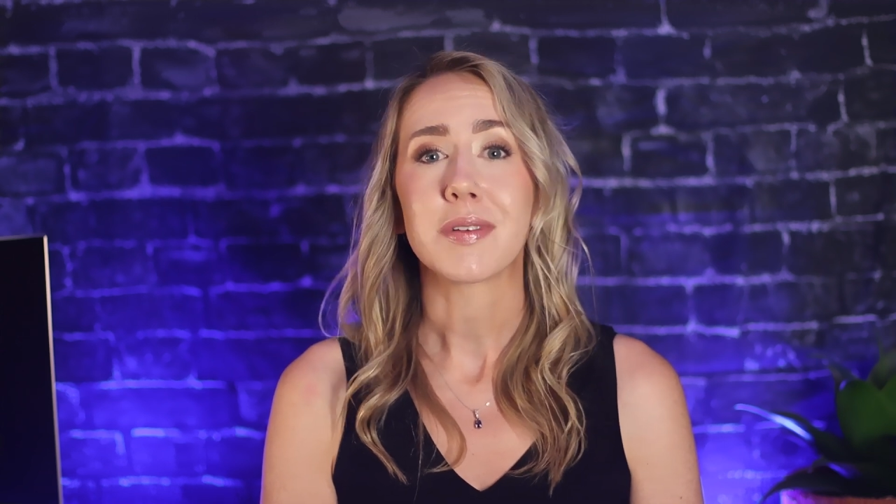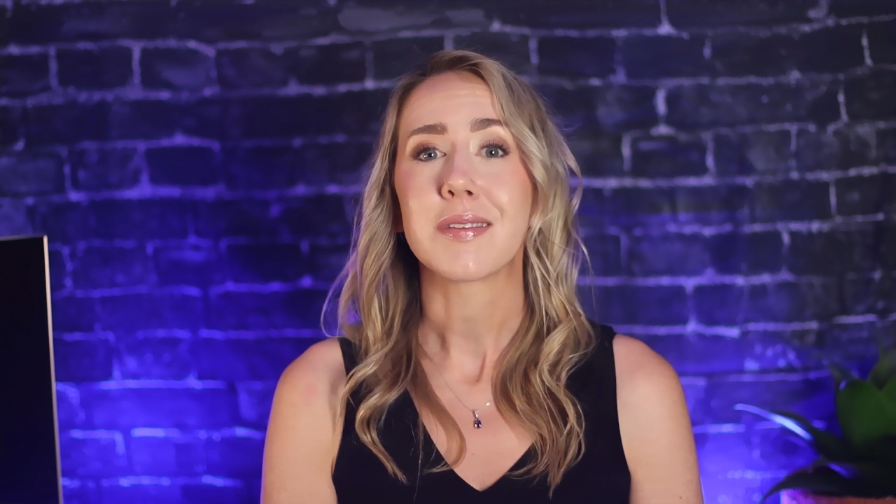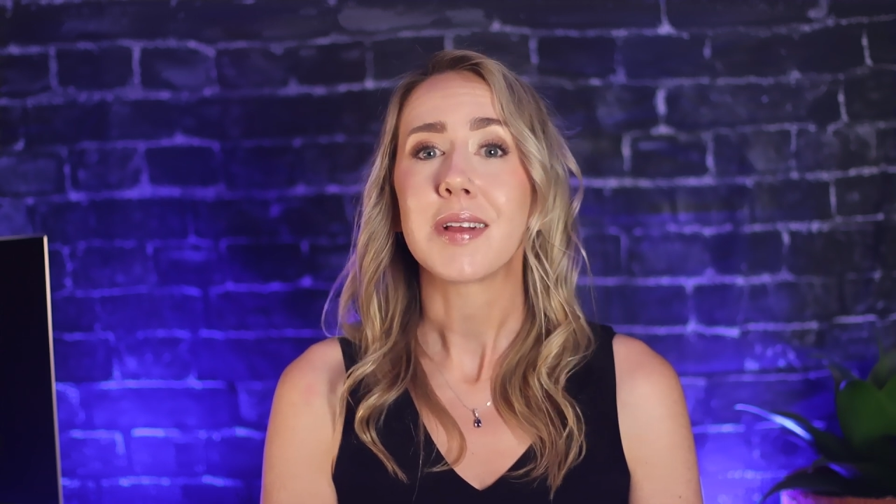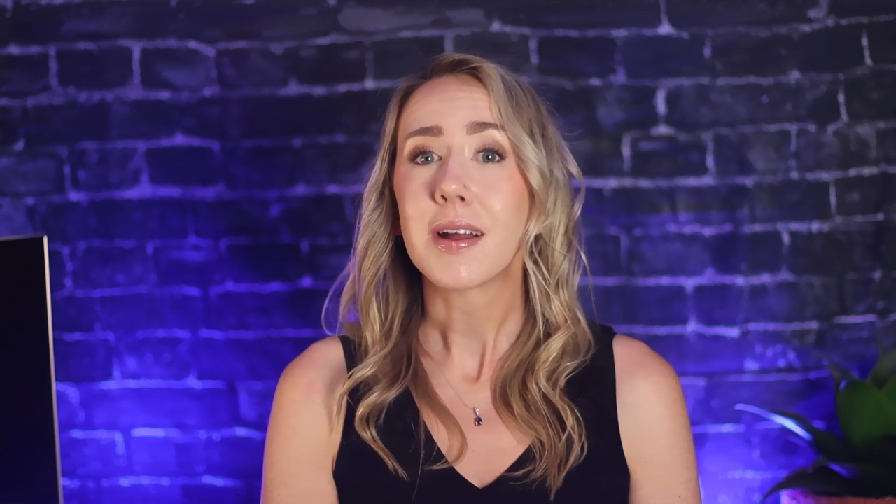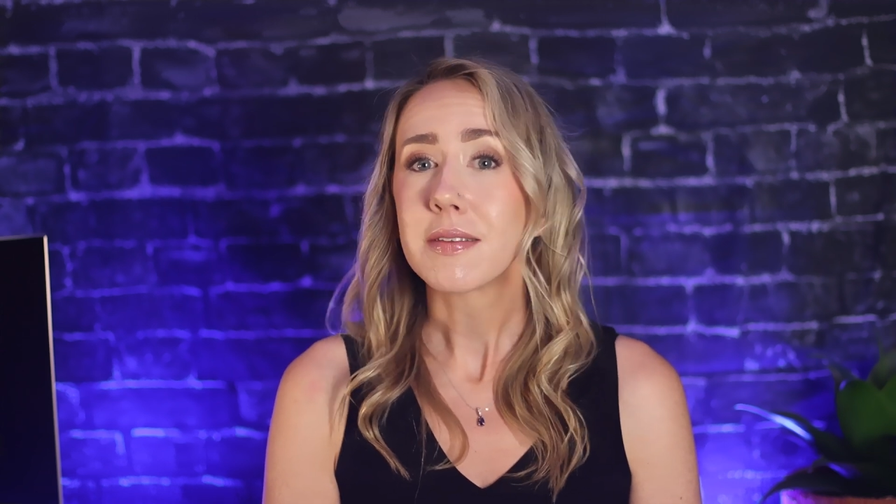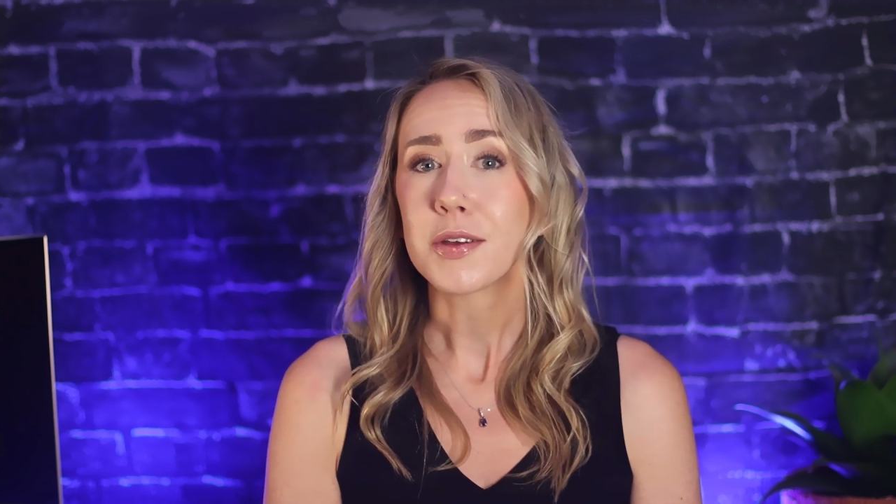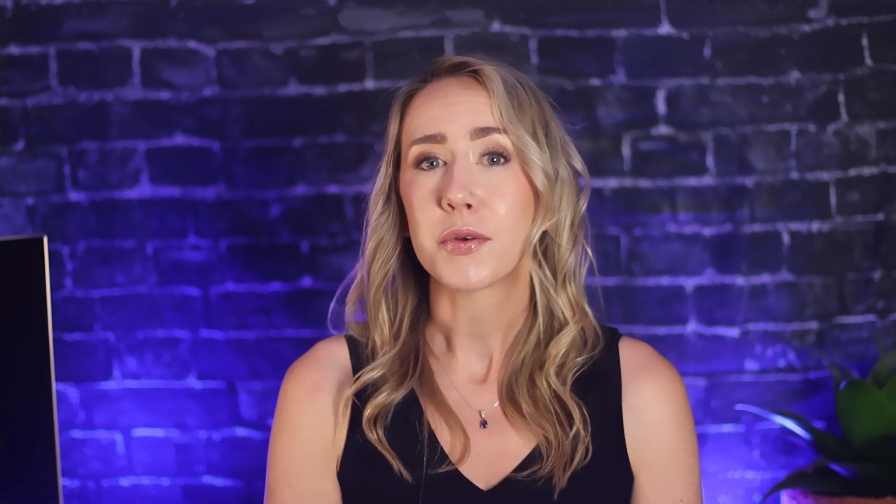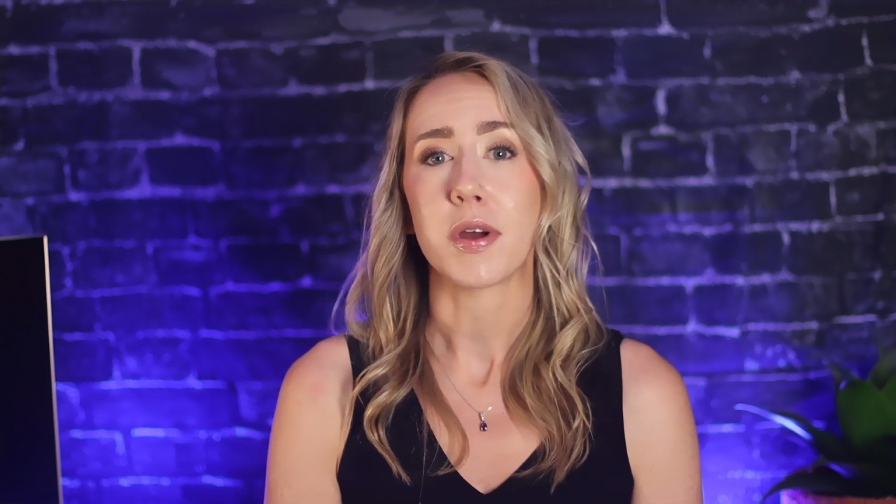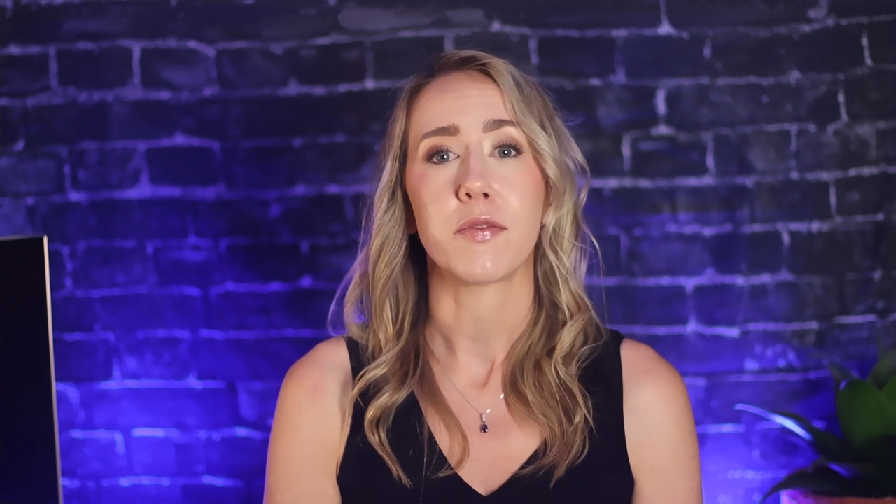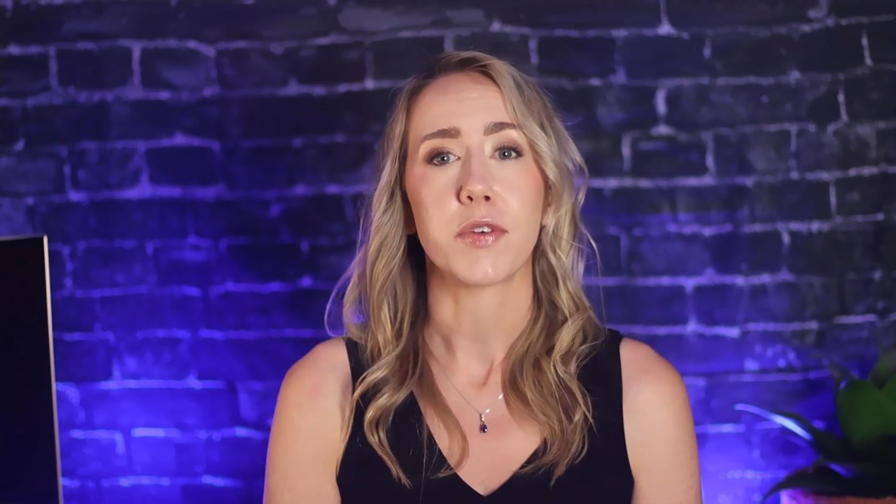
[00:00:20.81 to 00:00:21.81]
does not stick
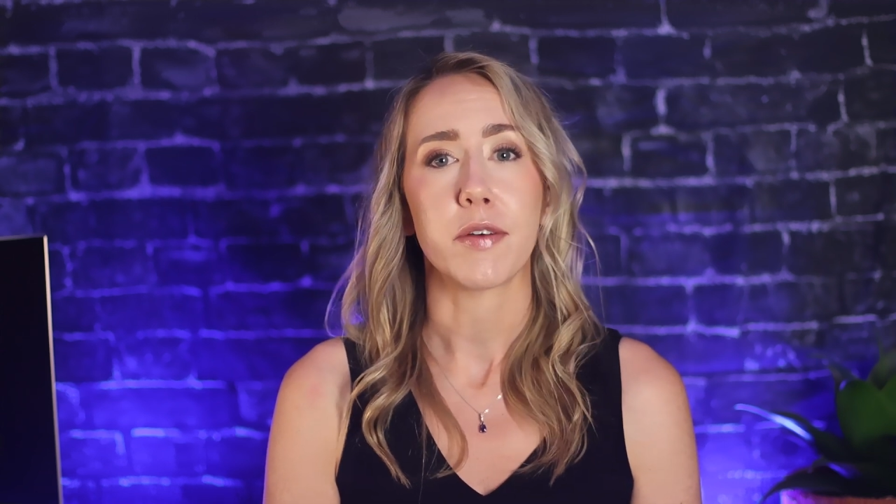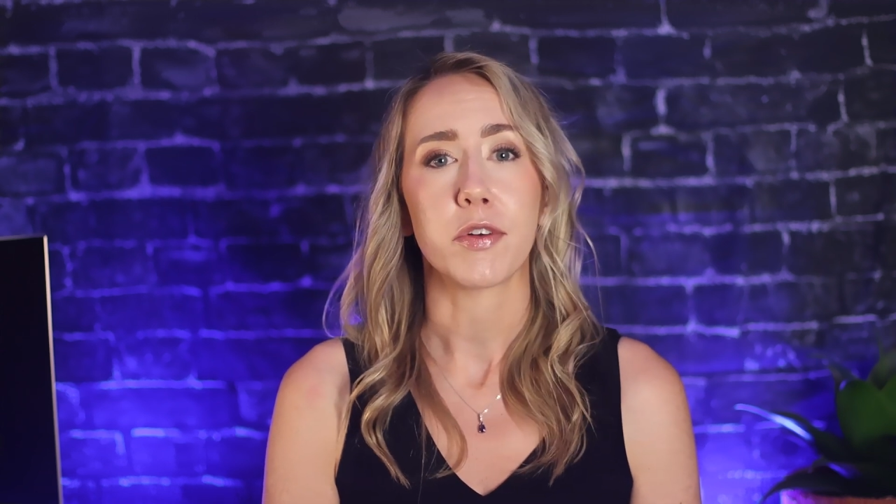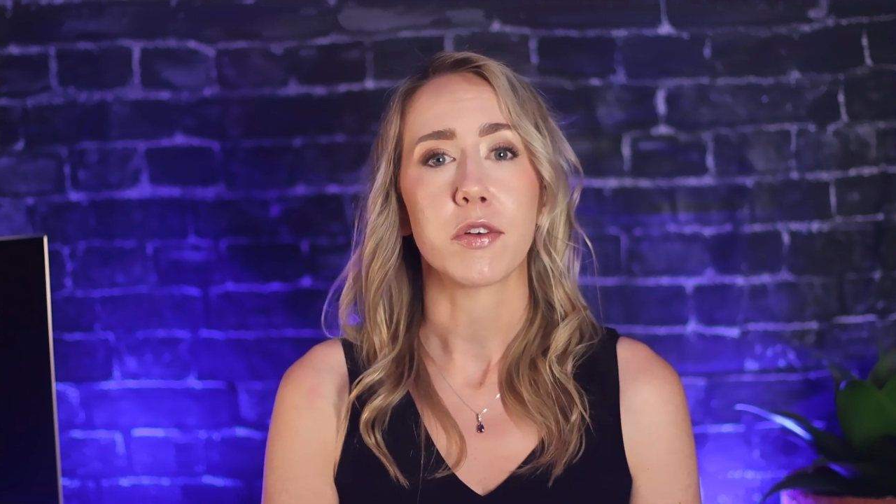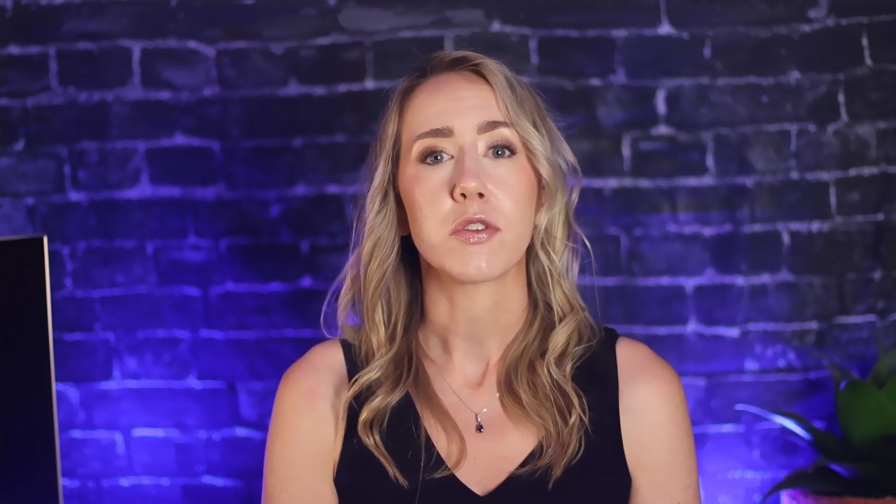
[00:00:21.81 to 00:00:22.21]
around forever,